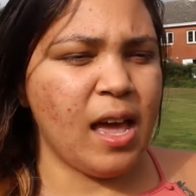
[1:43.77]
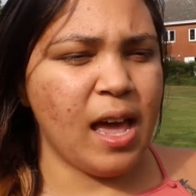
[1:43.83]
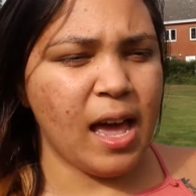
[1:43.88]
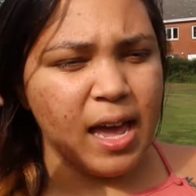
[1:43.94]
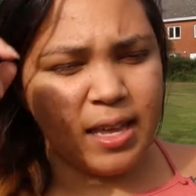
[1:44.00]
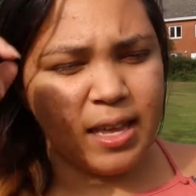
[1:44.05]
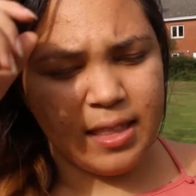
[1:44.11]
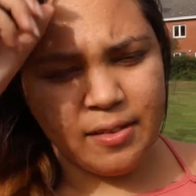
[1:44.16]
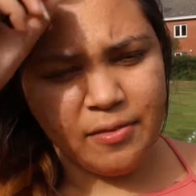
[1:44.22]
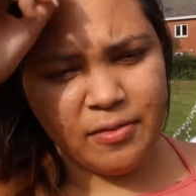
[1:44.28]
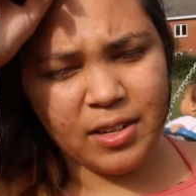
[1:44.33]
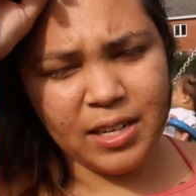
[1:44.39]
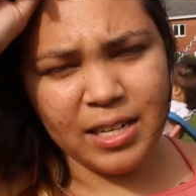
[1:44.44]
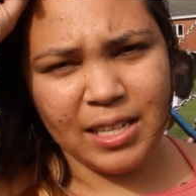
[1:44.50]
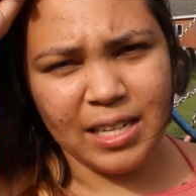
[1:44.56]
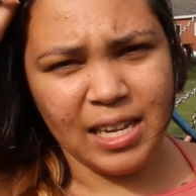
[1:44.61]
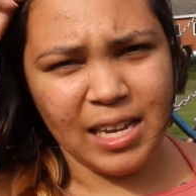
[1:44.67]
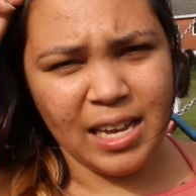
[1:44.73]
I
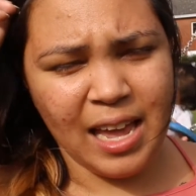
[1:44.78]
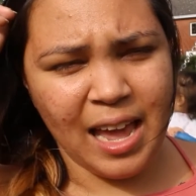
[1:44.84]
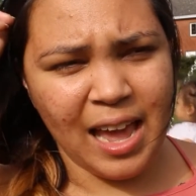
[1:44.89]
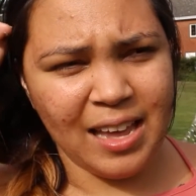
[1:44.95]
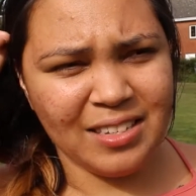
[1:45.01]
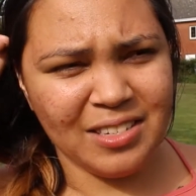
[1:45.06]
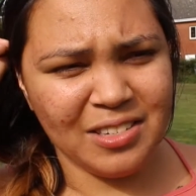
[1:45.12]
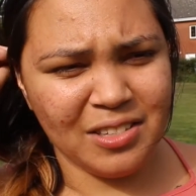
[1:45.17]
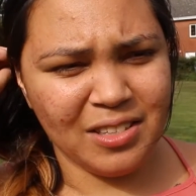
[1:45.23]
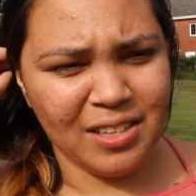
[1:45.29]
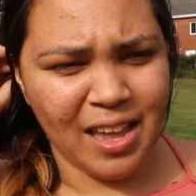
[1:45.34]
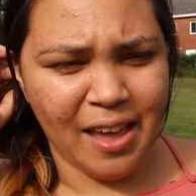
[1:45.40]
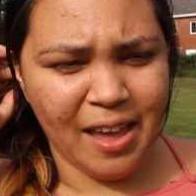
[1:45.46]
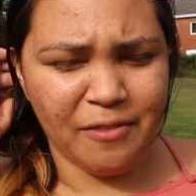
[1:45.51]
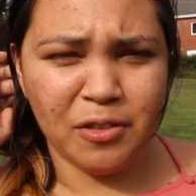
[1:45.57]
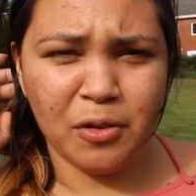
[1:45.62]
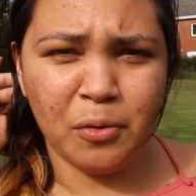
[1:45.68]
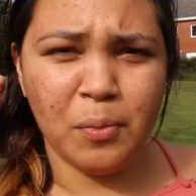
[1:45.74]
definitely
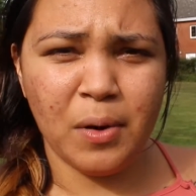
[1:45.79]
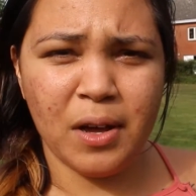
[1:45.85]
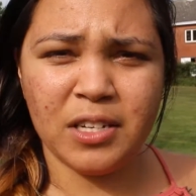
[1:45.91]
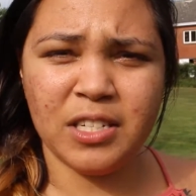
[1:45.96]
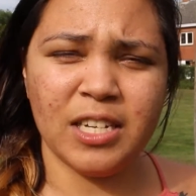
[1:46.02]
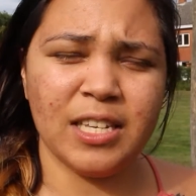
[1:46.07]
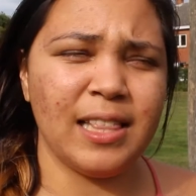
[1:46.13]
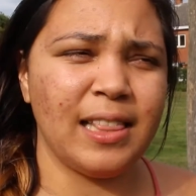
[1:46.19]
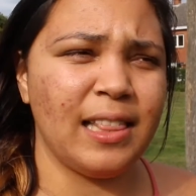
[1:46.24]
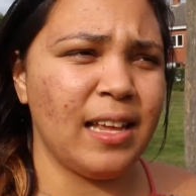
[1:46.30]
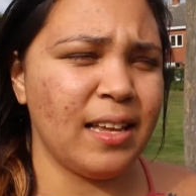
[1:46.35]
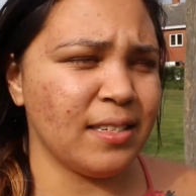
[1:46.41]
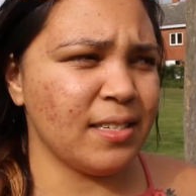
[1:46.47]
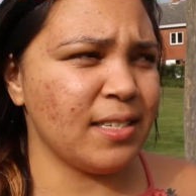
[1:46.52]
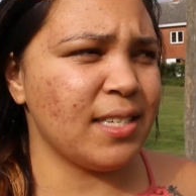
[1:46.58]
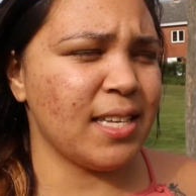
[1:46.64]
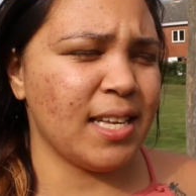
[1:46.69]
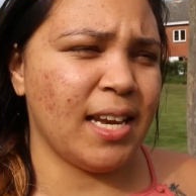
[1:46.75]
have to wash it less
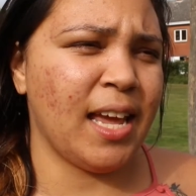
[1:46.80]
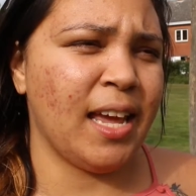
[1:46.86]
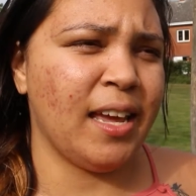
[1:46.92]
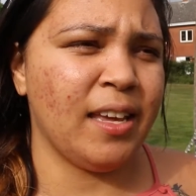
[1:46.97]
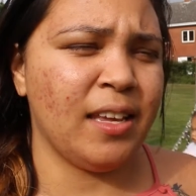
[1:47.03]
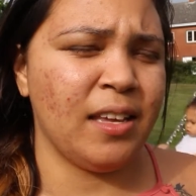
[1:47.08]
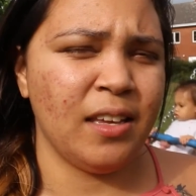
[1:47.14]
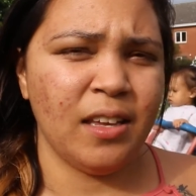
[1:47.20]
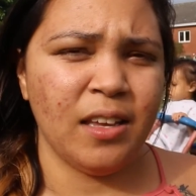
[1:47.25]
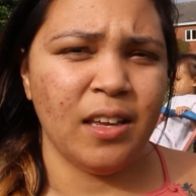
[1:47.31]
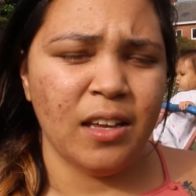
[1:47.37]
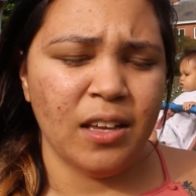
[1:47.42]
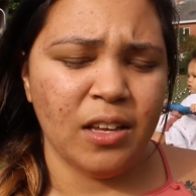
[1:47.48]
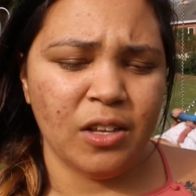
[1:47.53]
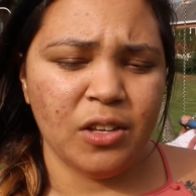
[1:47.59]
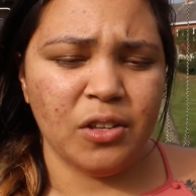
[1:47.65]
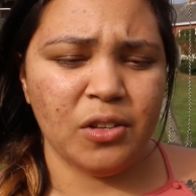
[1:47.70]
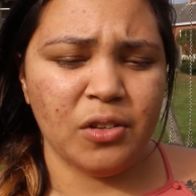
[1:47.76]
than I
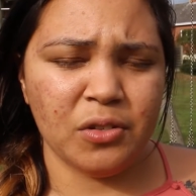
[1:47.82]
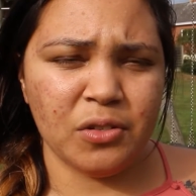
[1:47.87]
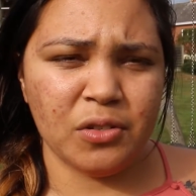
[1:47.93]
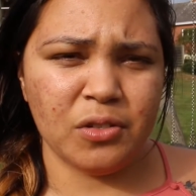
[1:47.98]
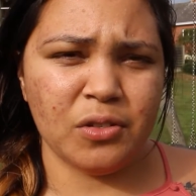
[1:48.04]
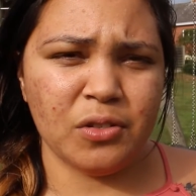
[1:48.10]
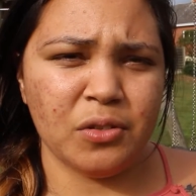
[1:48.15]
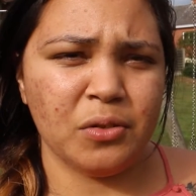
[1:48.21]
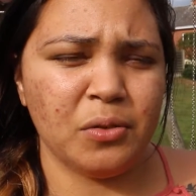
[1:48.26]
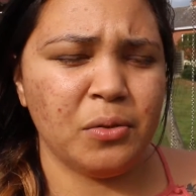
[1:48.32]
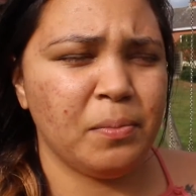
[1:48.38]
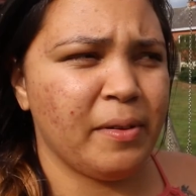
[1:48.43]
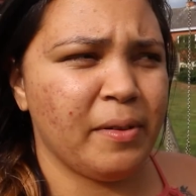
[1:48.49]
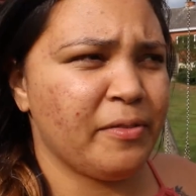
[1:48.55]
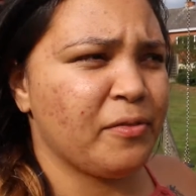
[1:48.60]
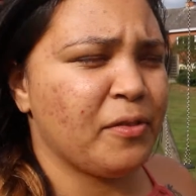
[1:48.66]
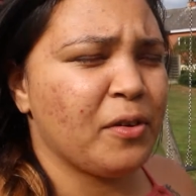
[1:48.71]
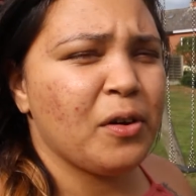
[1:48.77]
used to
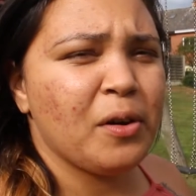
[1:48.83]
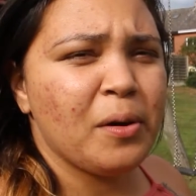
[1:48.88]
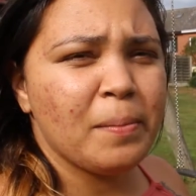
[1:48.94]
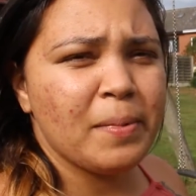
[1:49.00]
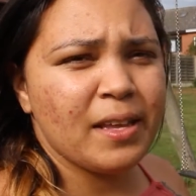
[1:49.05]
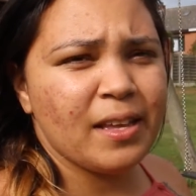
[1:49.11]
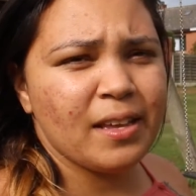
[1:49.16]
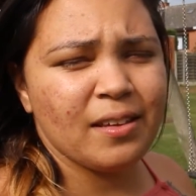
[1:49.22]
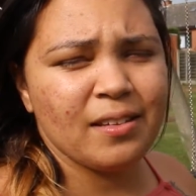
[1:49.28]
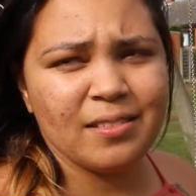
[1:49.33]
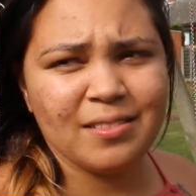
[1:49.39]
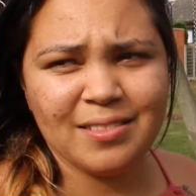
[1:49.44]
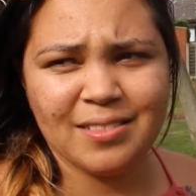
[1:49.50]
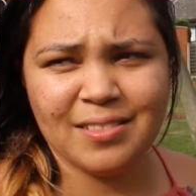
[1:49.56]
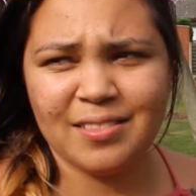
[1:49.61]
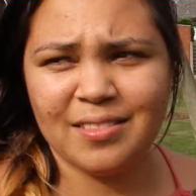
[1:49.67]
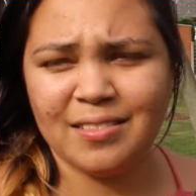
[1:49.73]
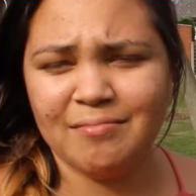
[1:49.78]
before,
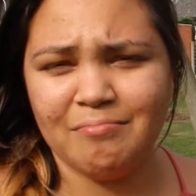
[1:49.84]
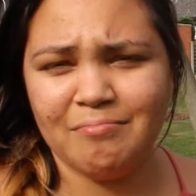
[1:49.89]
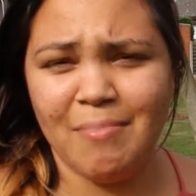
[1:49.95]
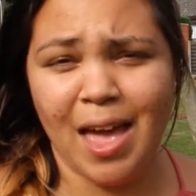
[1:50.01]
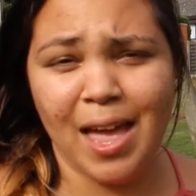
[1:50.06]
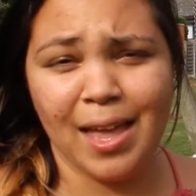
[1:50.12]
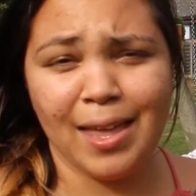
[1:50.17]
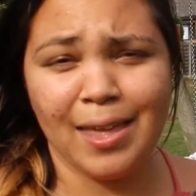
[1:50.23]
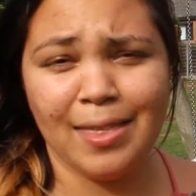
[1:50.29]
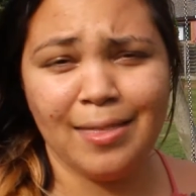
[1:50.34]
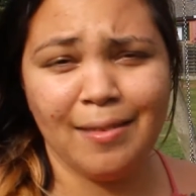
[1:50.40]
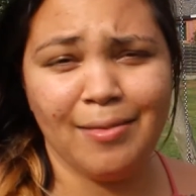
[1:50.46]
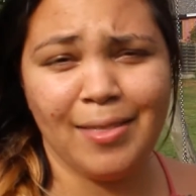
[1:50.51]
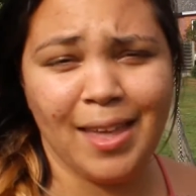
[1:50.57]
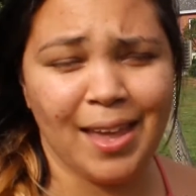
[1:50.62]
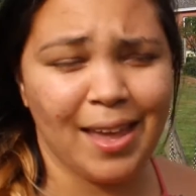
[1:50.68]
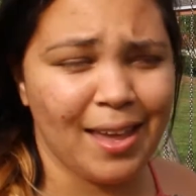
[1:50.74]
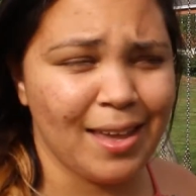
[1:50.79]
because back in the
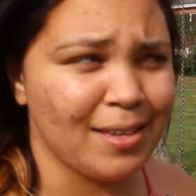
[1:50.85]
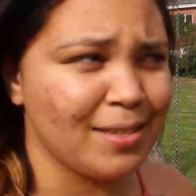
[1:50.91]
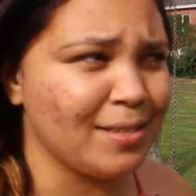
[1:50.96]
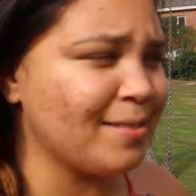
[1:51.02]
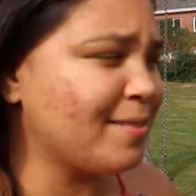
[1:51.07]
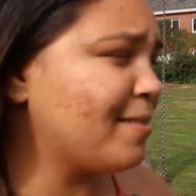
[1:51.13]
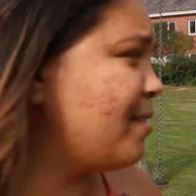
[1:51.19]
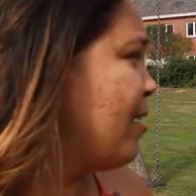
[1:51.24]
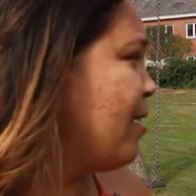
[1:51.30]
days